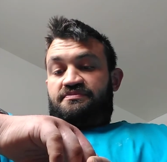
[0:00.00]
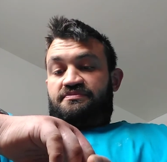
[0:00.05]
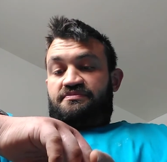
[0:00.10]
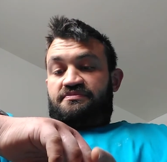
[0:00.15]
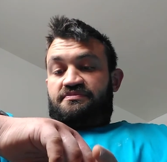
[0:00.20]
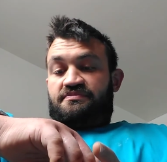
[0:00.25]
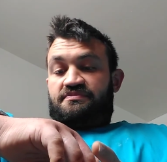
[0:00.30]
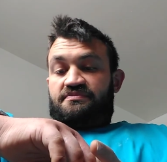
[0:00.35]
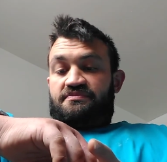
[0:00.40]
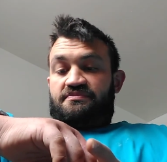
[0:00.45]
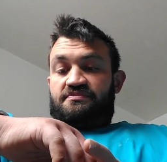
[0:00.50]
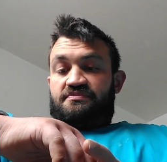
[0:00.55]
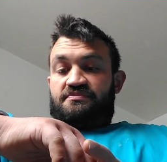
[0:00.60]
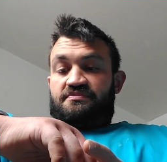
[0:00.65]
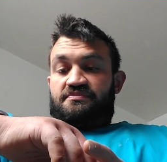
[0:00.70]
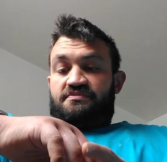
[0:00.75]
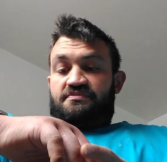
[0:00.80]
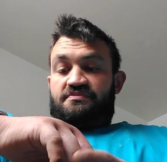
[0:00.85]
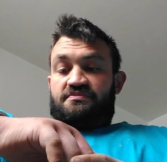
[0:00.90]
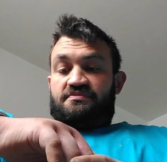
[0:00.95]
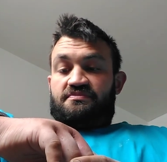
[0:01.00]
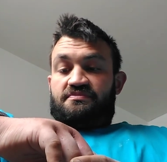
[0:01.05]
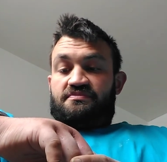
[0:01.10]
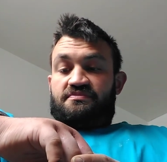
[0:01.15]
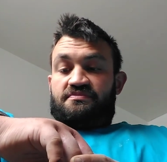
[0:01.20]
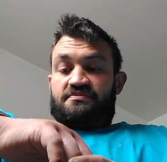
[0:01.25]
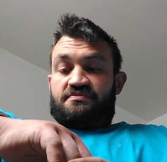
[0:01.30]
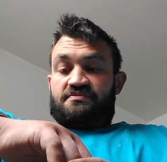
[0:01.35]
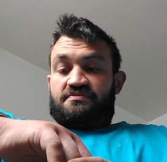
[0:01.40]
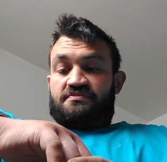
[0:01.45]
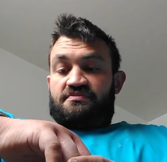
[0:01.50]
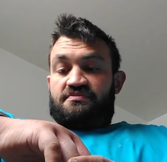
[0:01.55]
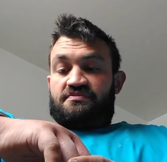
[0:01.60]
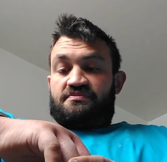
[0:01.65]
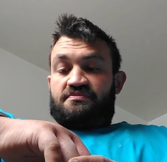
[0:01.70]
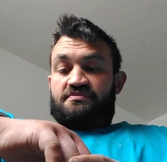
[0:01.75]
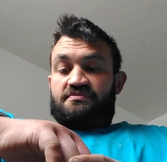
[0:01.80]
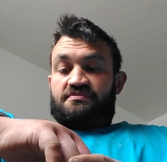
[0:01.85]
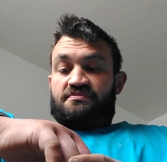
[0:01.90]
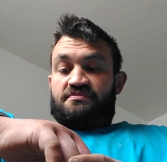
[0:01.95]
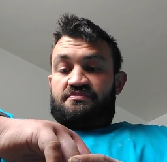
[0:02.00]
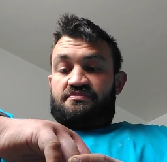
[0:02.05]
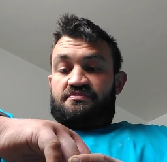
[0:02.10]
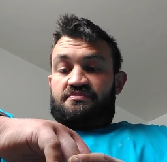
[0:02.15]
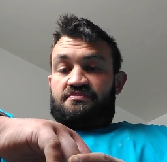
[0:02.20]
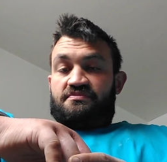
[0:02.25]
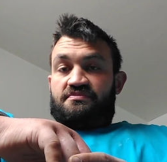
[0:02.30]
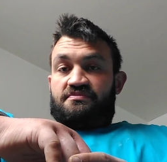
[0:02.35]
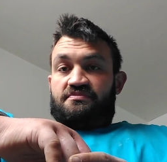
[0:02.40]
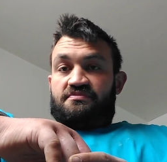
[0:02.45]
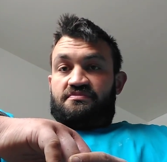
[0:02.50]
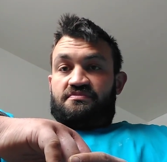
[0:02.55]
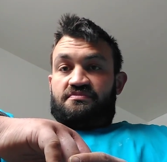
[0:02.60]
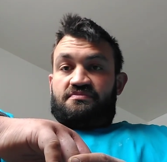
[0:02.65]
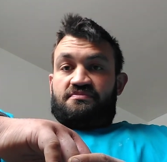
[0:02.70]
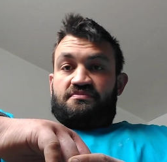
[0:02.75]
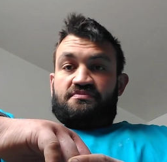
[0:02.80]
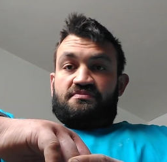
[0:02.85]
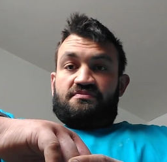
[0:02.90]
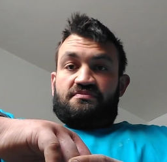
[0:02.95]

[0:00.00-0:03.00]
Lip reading: Nobody speaks.